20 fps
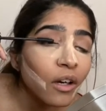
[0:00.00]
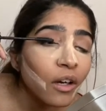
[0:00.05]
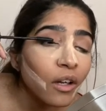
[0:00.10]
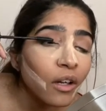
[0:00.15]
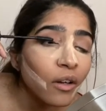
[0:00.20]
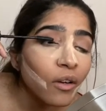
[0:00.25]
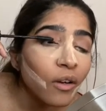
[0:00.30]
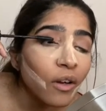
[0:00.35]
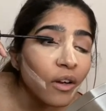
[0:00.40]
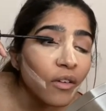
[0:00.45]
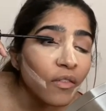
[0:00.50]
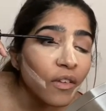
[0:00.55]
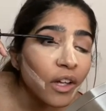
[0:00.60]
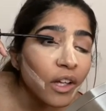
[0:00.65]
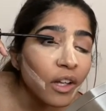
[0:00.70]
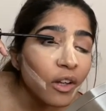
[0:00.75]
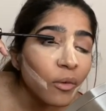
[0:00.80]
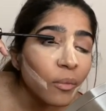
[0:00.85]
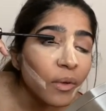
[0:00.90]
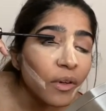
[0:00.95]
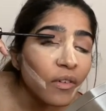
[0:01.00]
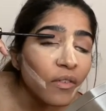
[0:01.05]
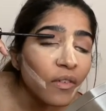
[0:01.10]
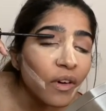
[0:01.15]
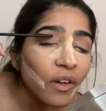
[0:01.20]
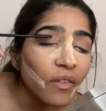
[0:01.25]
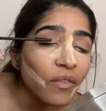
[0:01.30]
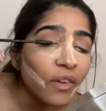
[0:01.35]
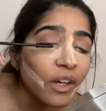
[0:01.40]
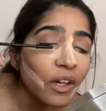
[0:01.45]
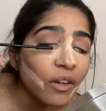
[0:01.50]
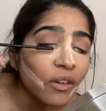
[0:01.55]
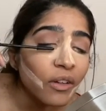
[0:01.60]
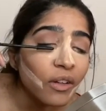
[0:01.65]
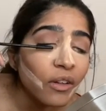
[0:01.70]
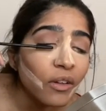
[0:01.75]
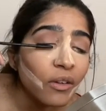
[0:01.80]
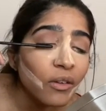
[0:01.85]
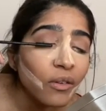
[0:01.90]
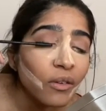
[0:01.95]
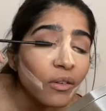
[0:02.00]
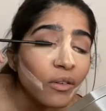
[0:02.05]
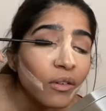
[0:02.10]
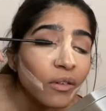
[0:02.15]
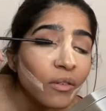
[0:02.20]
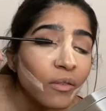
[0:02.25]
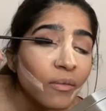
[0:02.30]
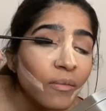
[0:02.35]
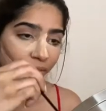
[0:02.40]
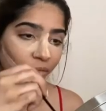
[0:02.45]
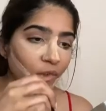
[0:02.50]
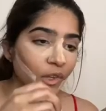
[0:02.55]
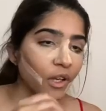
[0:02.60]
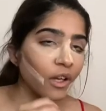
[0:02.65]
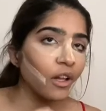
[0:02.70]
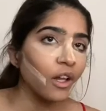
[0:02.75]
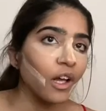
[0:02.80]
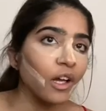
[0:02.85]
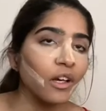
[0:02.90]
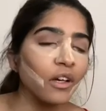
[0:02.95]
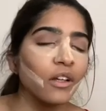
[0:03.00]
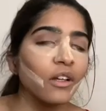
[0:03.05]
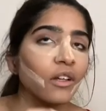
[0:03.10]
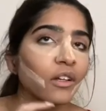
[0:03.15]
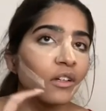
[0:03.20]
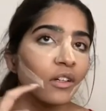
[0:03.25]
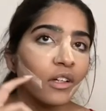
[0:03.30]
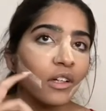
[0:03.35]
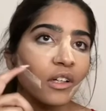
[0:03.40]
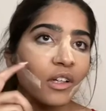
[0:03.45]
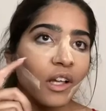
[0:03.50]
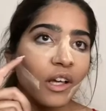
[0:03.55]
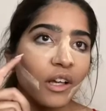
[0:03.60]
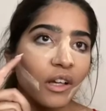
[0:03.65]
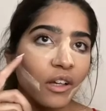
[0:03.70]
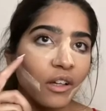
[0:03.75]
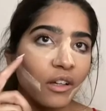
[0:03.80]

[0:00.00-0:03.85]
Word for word: I don't know, I feel like that would be a fun video to do. Like, look, like,